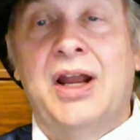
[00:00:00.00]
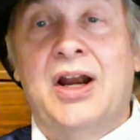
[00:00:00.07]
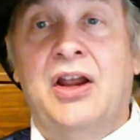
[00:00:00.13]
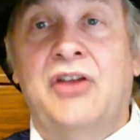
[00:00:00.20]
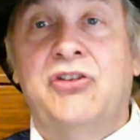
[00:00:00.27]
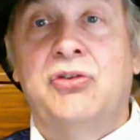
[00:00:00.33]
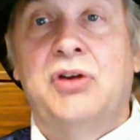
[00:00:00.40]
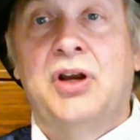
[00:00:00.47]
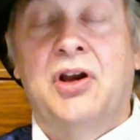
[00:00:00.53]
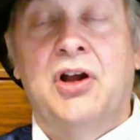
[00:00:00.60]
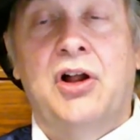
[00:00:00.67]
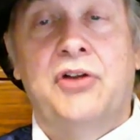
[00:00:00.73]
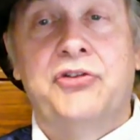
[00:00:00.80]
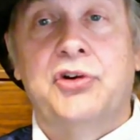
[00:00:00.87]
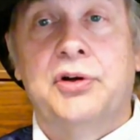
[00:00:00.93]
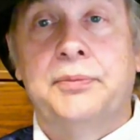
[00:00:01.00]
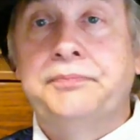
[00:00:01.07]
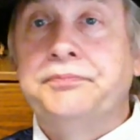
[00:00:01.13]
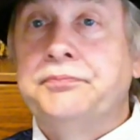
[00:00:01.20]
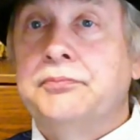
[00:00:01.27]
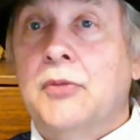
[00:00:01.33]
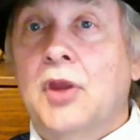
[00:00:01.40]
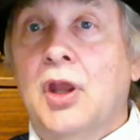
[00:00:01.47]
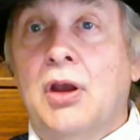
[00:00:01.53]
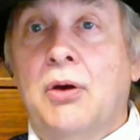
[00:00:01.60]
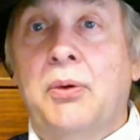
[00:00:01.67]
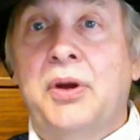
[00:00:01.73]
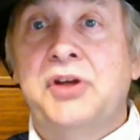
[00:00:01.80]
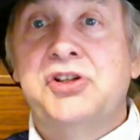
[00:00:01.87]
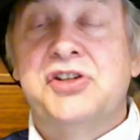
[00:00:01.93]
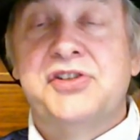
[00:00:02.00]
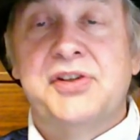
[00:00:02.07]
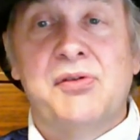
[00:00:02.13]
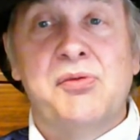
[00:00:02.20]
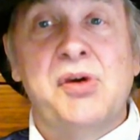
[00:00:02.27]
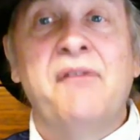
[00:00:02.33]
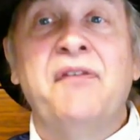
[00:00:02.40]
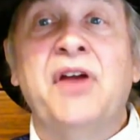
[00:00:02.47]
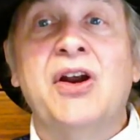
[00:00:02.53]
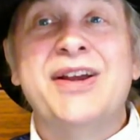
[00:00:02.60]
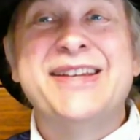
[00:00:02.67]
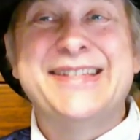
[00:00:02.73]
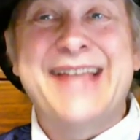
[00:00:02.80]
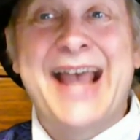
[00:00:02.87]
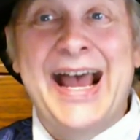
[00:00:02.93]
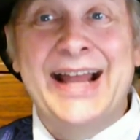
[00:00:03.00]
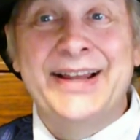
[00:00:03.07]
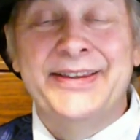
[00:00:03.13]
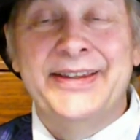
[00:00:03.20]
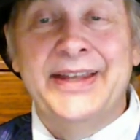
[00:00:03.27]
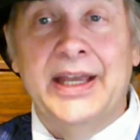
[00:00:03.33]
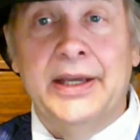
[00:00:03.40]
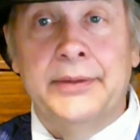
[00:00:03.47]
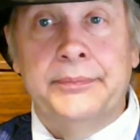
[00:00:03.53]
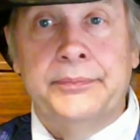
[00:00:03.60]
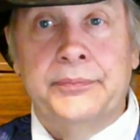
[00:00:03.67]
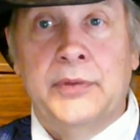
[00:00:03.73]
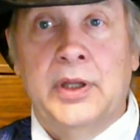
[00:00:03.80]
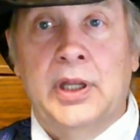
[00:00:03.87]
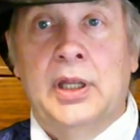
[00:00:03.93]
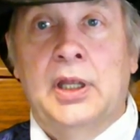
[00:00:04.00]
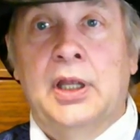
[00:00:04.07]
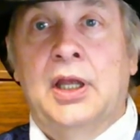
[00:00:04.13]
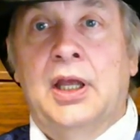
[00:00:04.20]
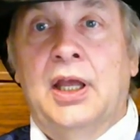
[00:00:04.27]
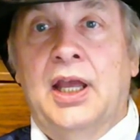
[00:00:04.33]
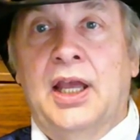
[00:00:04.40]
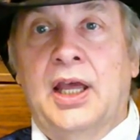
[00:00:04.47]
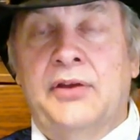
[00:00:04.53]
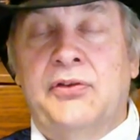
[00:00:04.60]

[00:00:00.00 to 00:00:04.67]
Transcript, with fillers: our history and our culture, which is a very sad thing. And